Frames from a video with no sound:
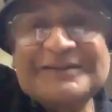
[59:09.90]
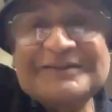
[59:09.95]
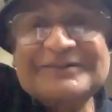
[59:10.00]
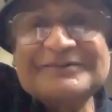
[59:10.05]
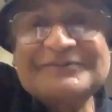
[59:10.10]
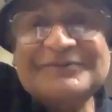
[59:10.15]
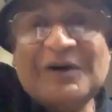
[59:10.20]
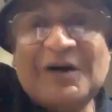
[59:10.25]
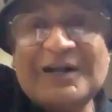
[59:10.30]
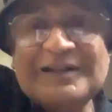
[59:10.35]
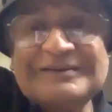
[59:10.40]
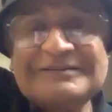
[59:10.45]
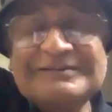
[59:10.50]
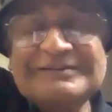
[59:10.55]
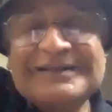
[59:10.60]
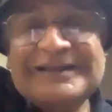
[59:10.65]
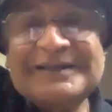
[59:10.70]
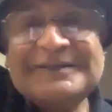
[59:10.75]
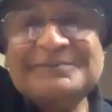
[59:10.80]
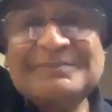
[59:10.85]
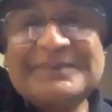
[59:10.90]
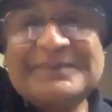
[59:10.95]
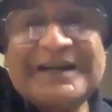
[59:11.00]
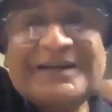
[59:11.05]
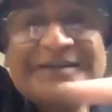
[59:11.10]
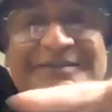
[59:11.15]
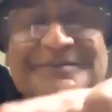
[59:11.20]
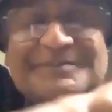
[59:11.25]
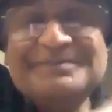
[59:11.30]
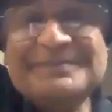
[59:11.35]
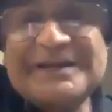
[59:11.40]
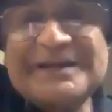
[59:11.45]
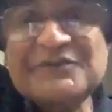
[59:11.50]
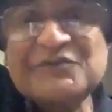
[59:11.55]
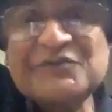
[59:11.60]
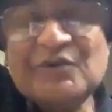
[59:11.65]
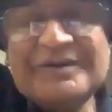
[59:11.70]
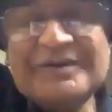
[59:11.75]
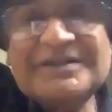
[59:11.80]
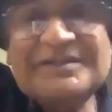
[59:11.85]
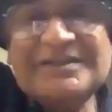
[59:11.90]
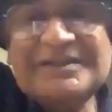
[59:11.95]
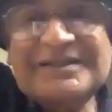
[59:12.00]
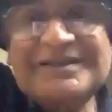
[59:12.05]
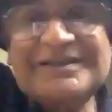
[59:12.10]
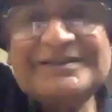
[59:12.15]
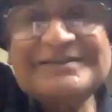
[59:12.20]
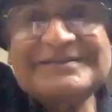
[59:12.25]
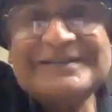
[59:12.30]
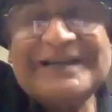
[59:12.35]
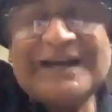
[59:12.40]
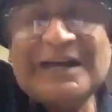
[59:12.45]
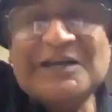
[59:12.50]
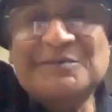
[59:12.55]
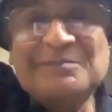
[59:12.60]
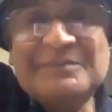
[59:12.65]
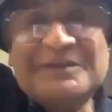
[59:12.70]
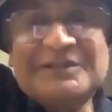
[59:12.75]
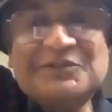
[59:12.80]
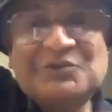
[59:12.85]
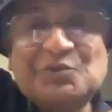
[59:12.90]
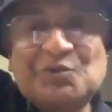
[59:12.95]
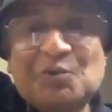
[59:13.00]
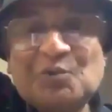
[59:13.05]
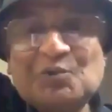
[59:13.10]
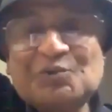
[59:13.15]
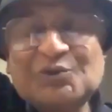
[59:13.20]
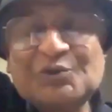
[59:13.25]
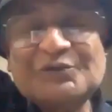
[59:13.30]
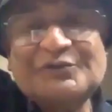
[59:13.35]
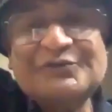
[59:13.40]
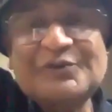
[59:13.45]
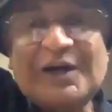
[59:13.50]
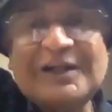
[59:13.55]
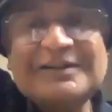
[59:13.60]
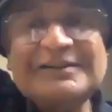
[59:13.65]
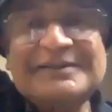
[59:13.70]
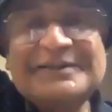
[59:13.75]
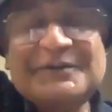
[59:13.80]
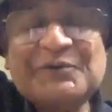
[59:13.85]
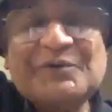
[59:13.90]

fall. And by measuring the time it took to fall,